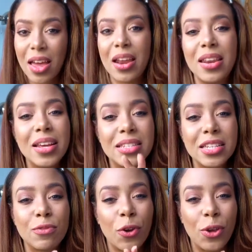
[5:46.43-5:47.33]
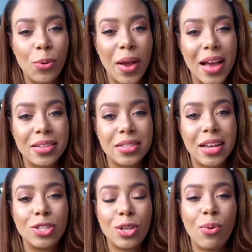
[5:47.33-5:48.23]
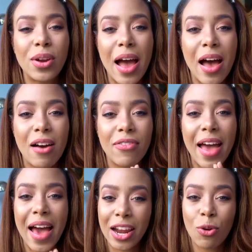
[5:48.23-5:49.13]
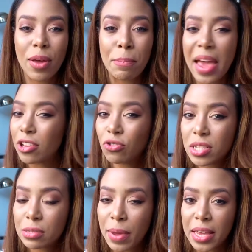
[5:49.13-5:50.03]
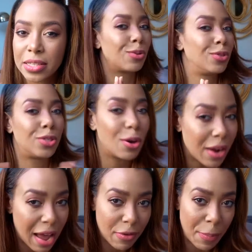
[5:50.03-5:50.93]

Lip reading: And this is for you guys that don't have adequate pantry space, who don't have a